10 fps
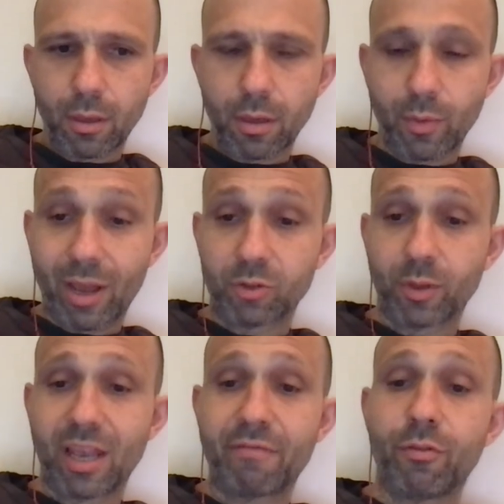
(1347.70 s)
But when I was
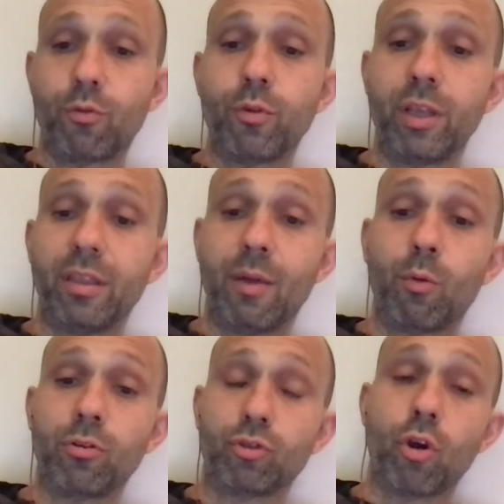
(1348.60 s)
with Kevin Rooney, they
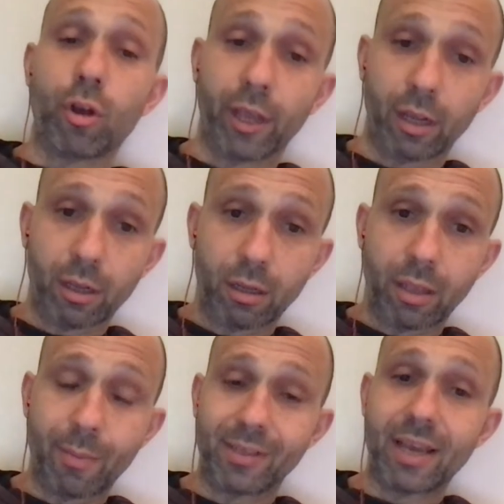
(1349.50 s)
weren't talking.
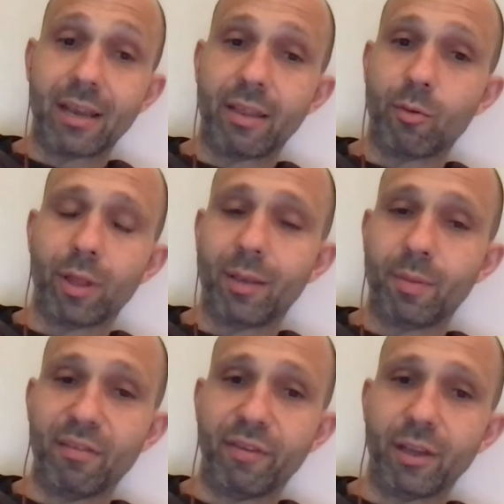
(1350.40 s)
Him and Teddy, they were
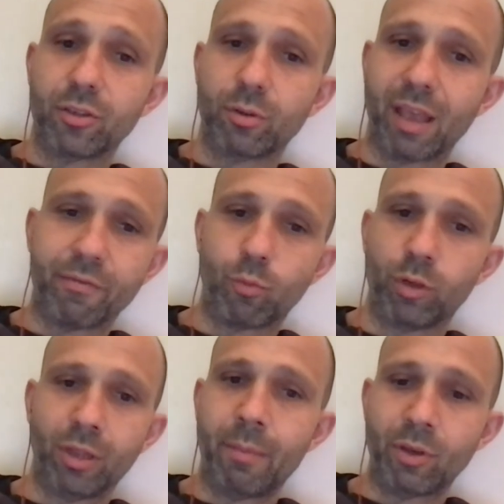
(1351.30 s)
like beefing, so Kevin
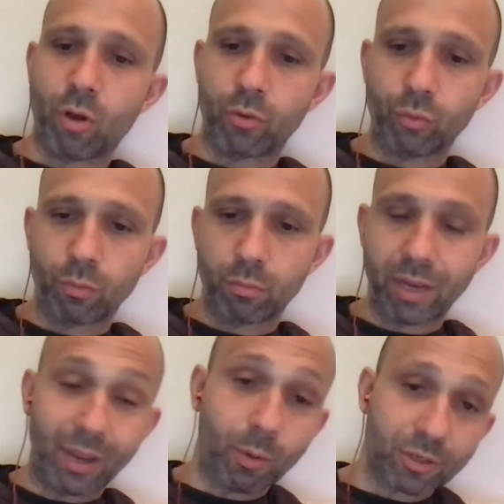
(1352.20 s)
wouldn't let me talk to him,
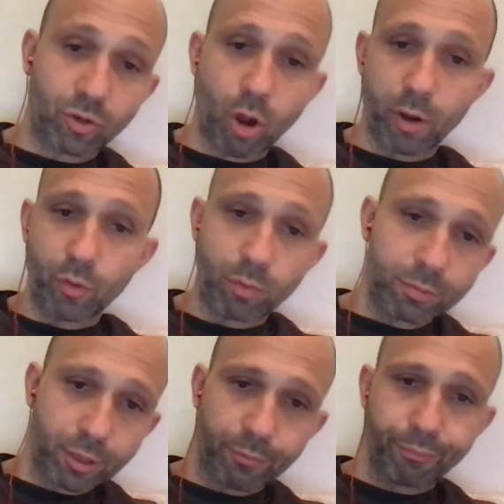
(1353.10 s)
and he wasn't talking to
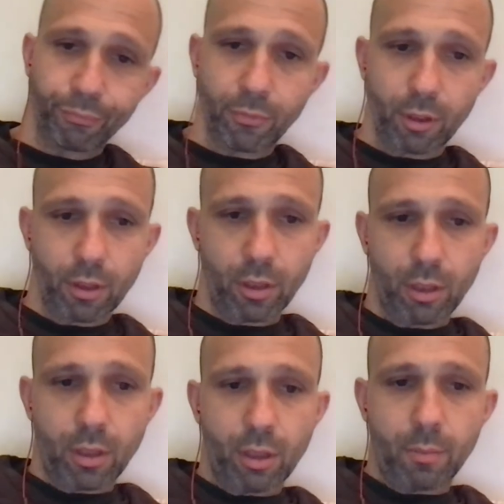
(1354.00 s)
him. So,
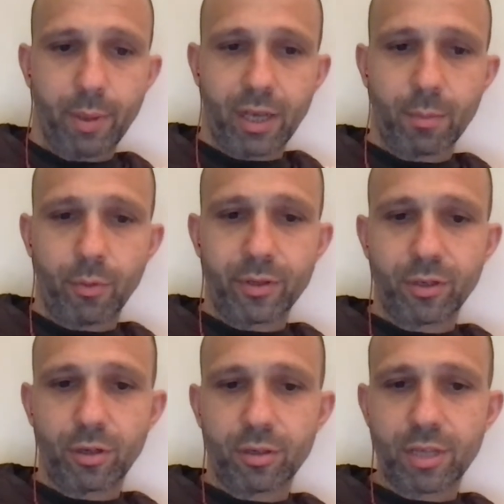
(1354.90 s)
peekaboo
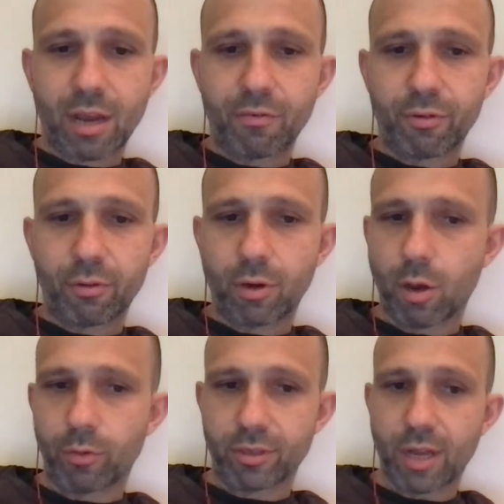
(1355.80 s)
isn't a good stuff. Or
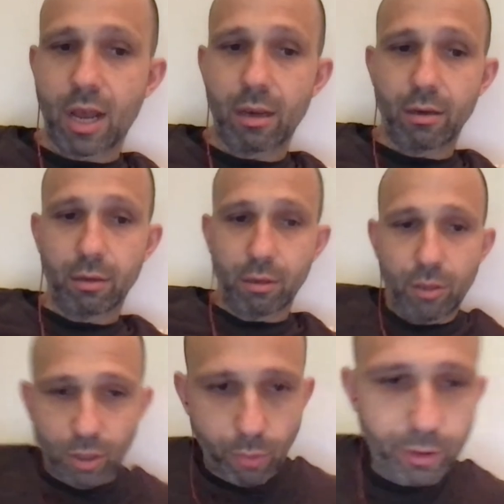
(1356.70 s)
no, it's not.
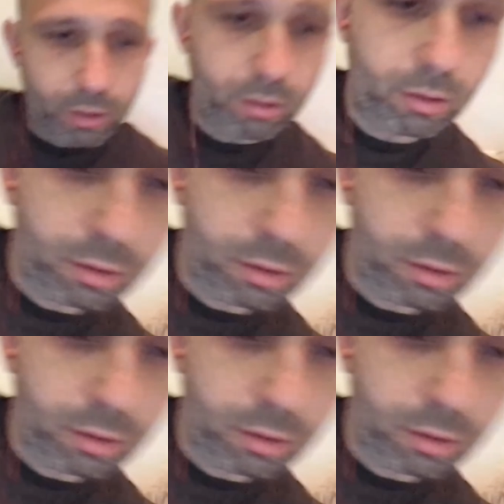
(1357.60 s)
Yoda,